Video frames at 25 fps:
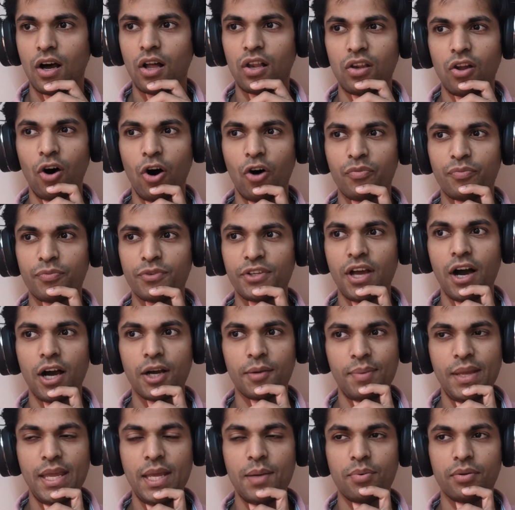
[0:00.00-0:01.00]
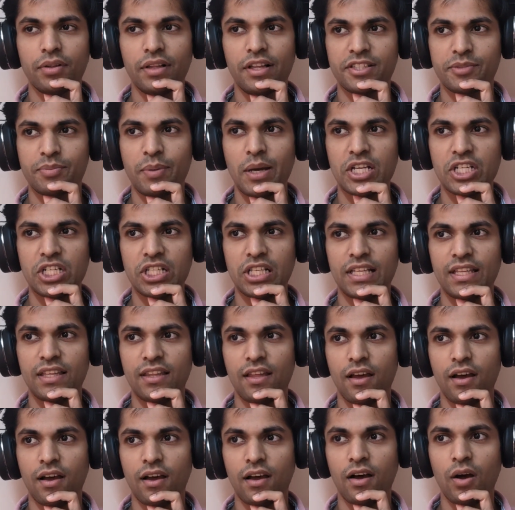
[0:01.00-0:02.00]
A lot of young people, especially,
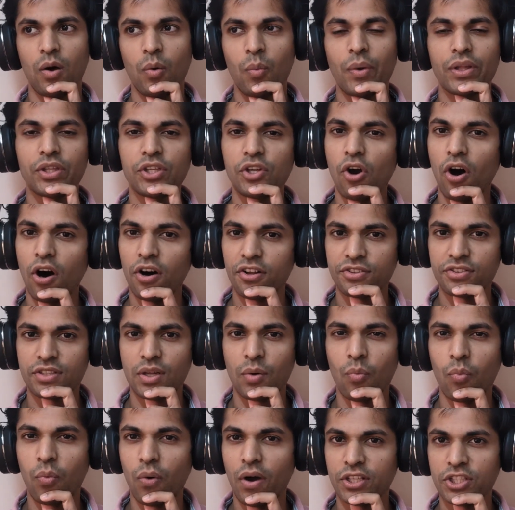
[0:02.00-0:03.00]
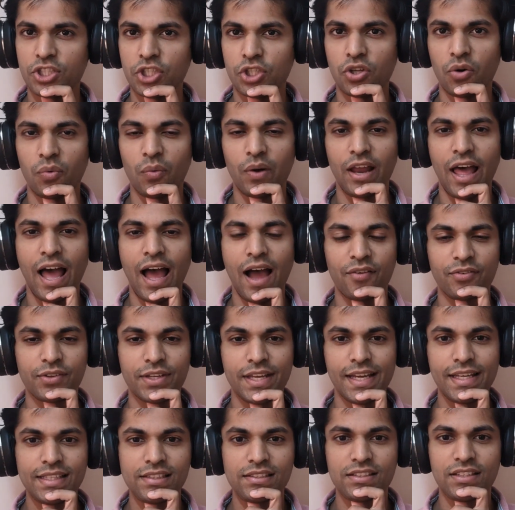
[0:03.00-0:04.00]
when you ask them, why do you not want to
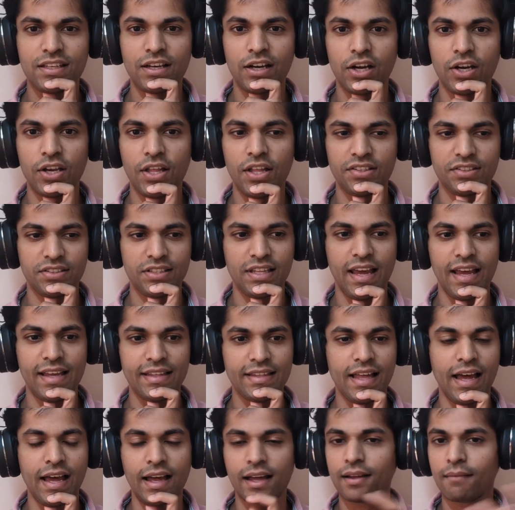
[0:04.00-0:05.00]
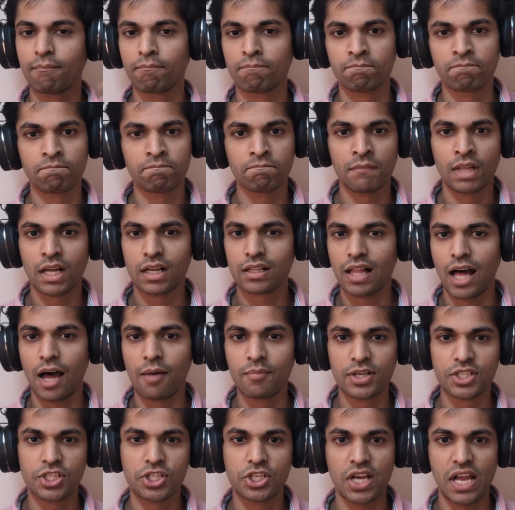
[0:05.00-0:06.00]
have kids? They're going to say that
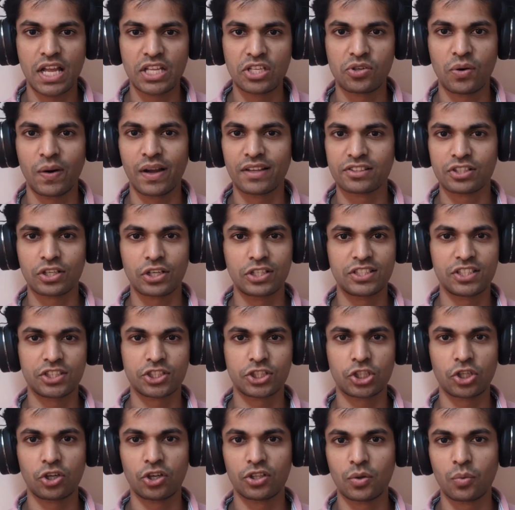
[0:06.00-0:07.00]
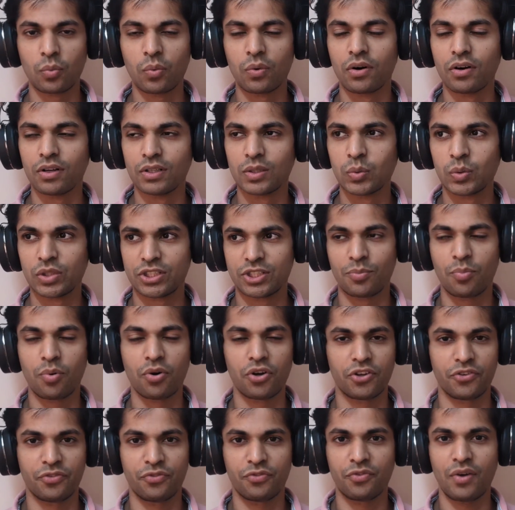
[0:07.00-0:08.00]
climate change, right, it's going to destroy the world. What's the
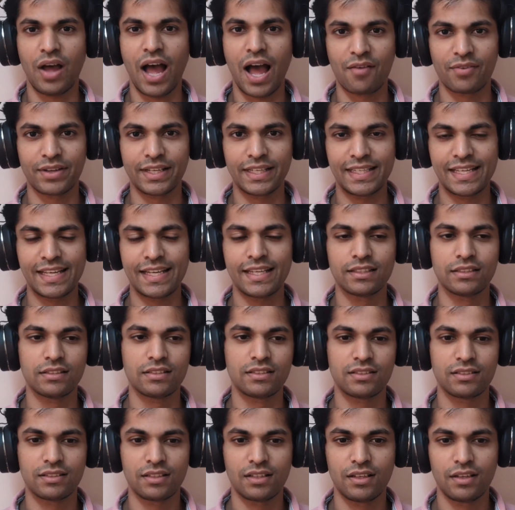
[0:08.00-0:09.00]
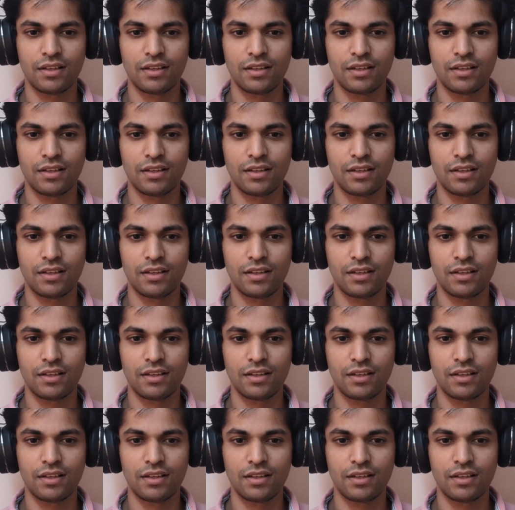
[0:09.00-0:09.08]
point of having kids?